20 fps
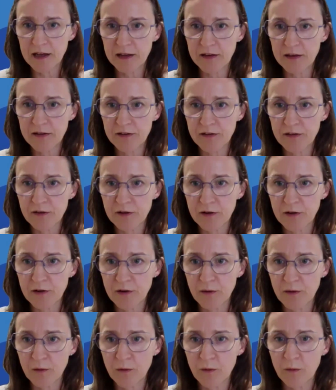And
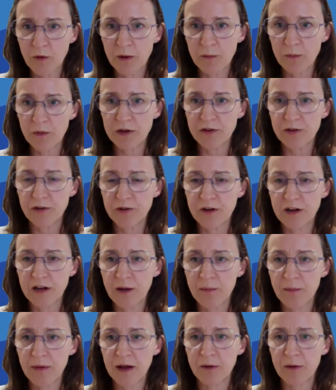when we're
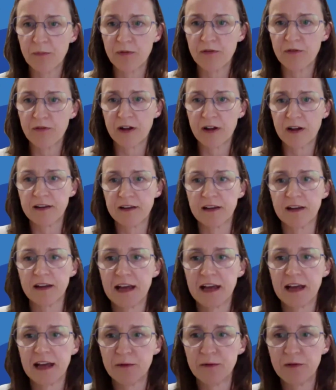talking about providing
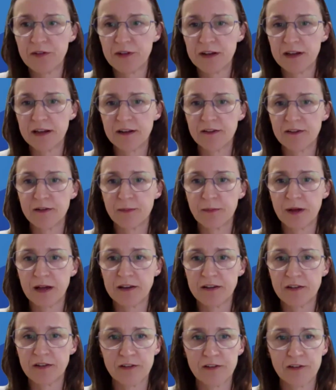counselling to
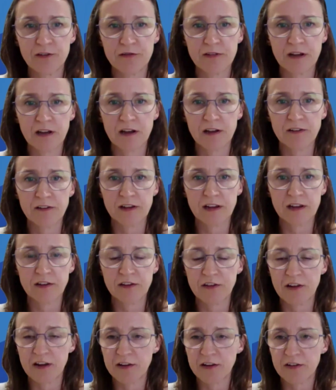patients regarding
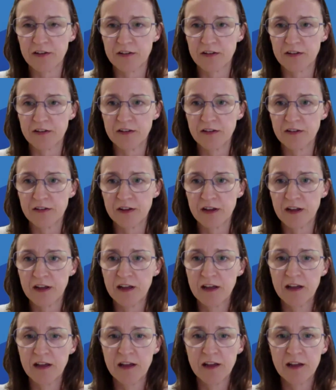injections,
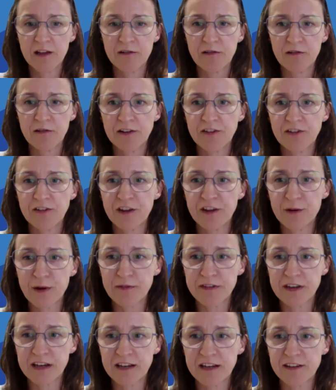Raj, do you
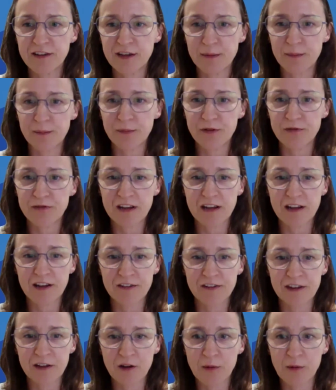have any tips
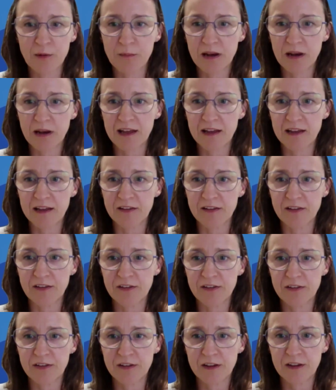regarding
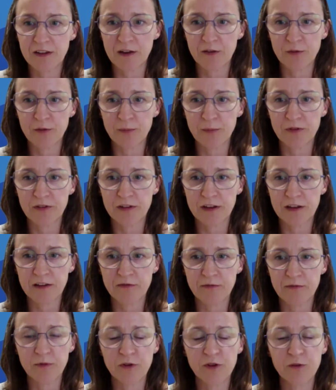compliance,
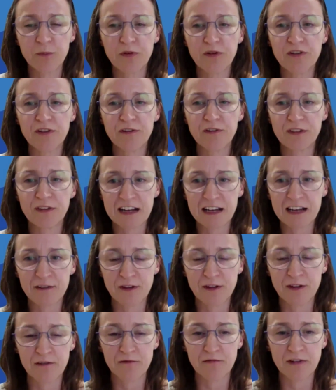specifically
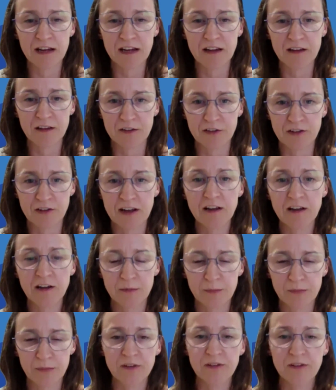for your regular
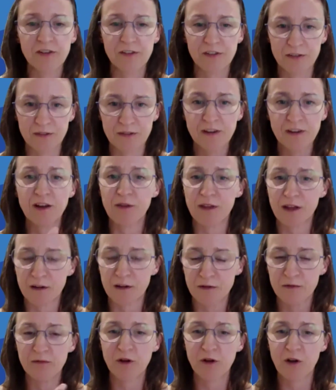checkups and just,
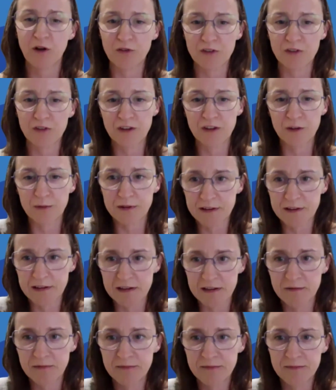that
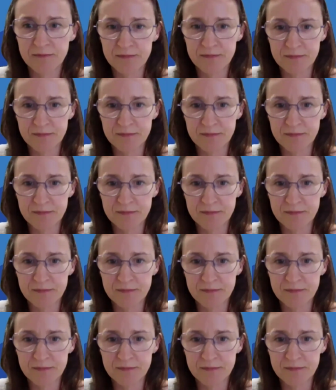continuity?